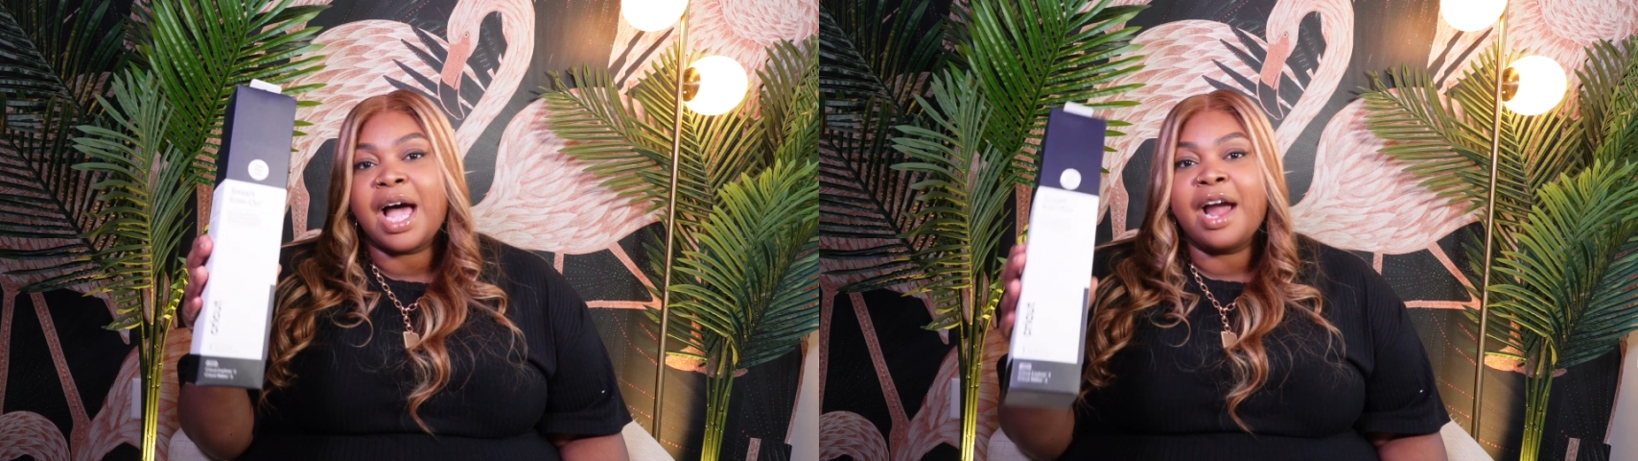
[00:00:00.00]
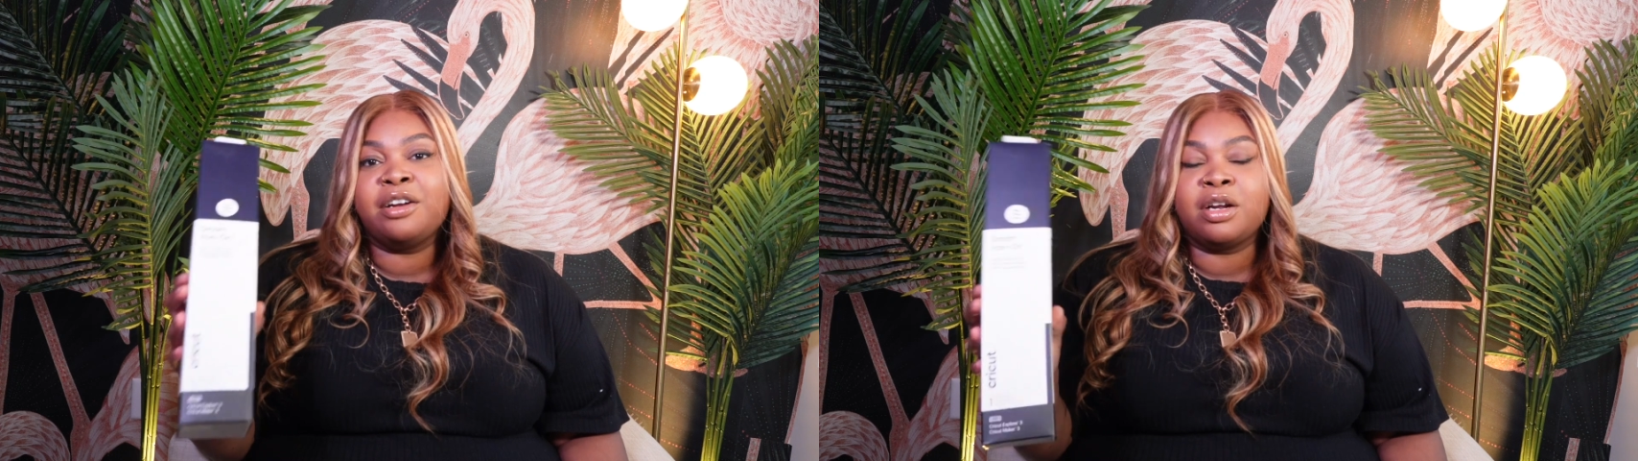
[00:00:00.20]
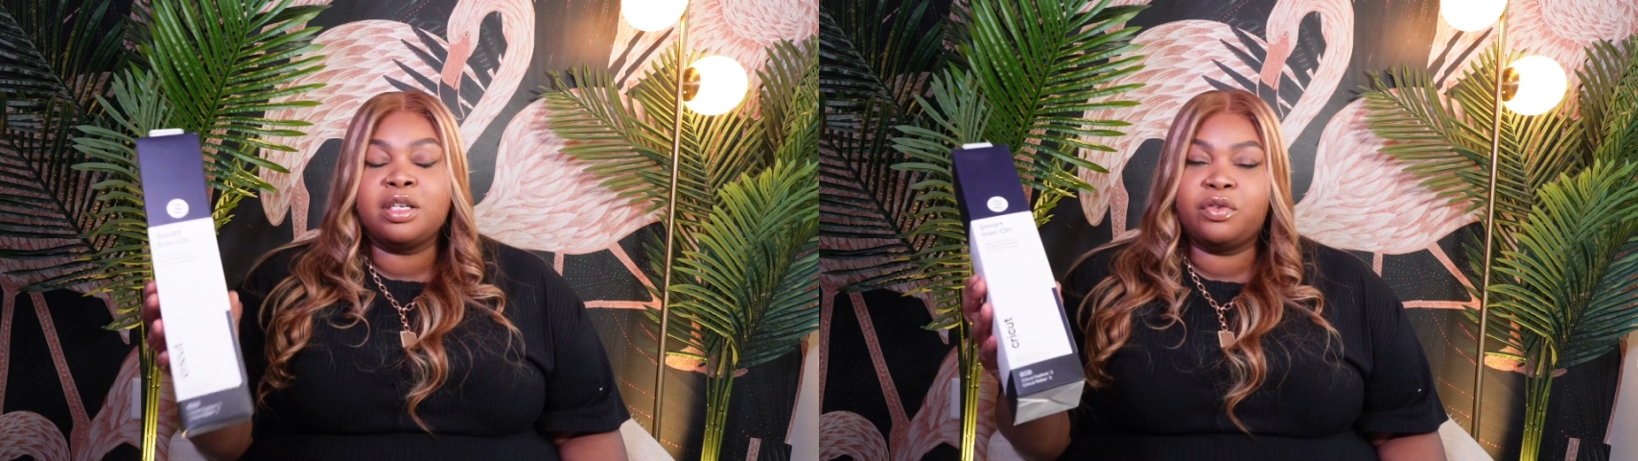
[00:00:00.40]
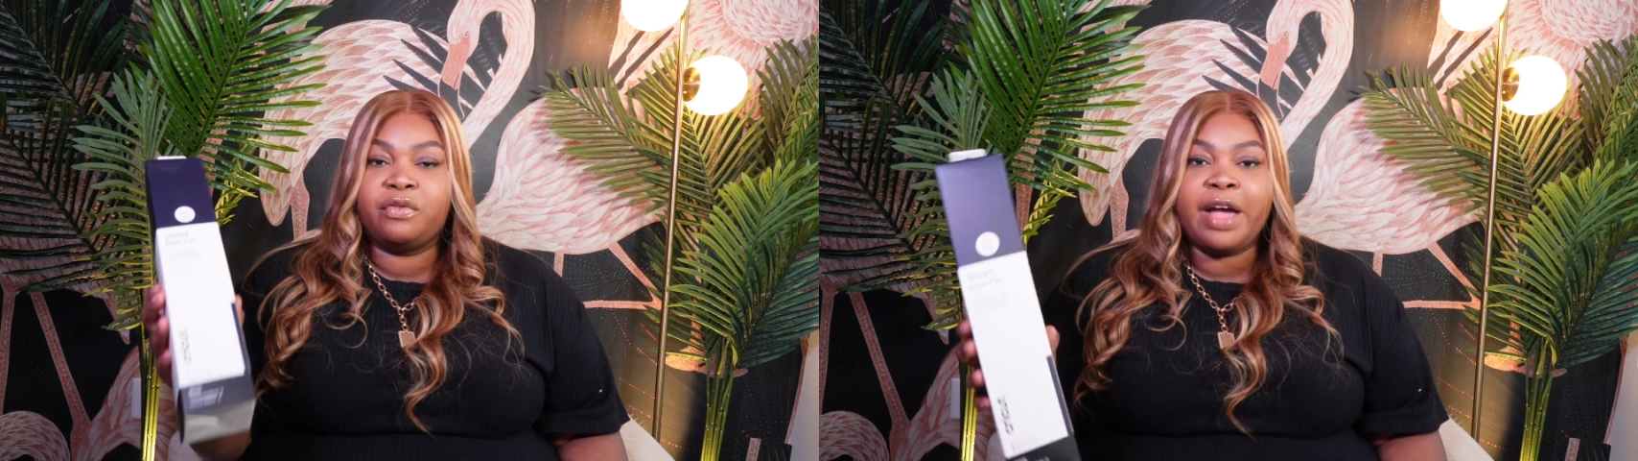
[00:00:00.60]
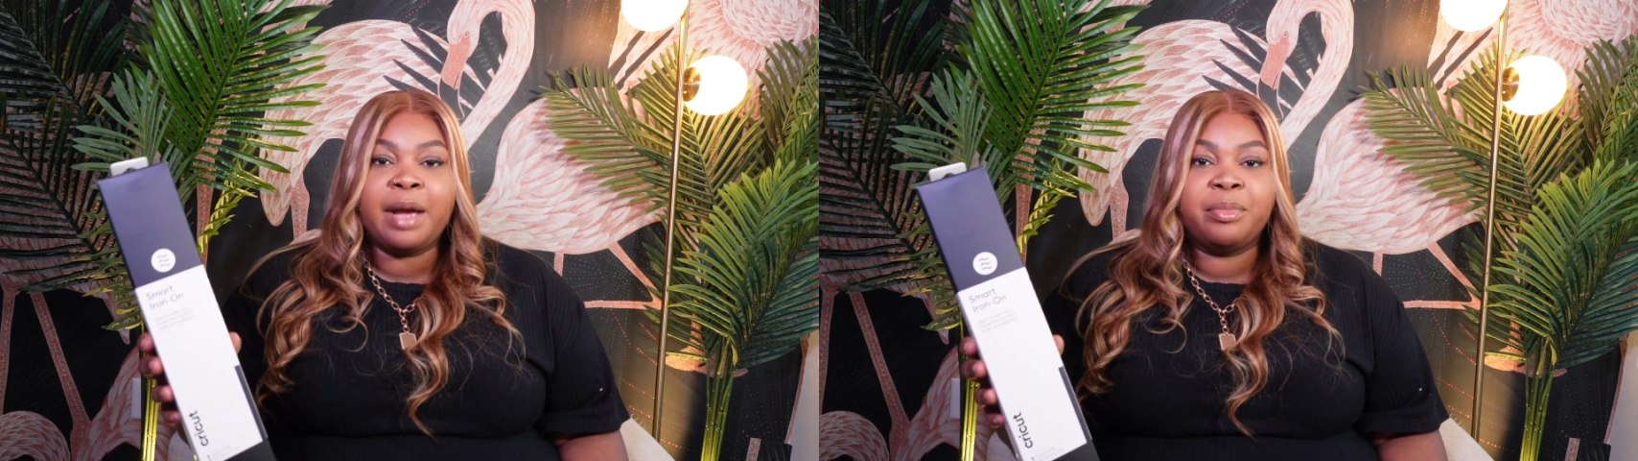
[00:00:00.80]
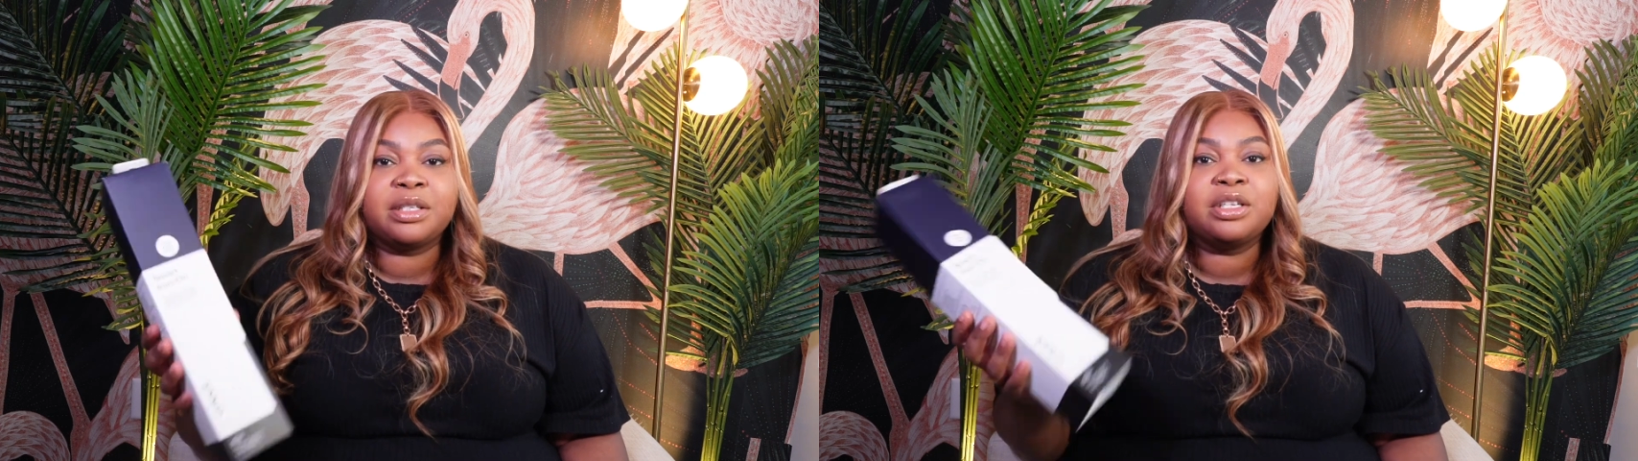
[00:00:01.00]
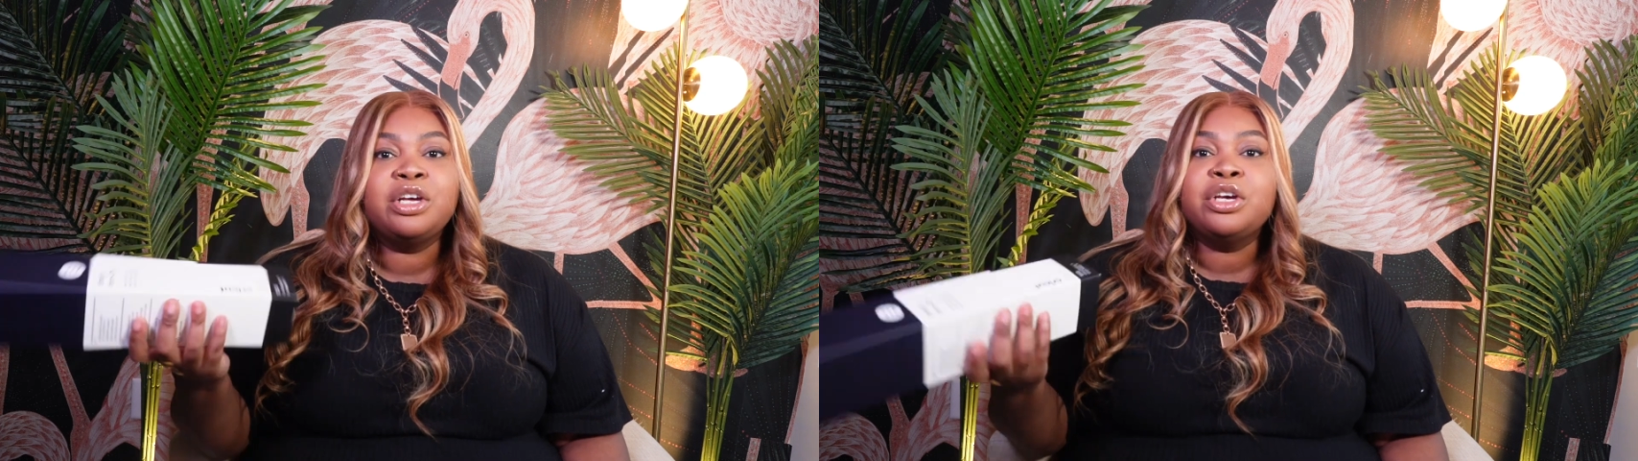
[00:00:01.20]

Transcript: iron-on is for fabrics.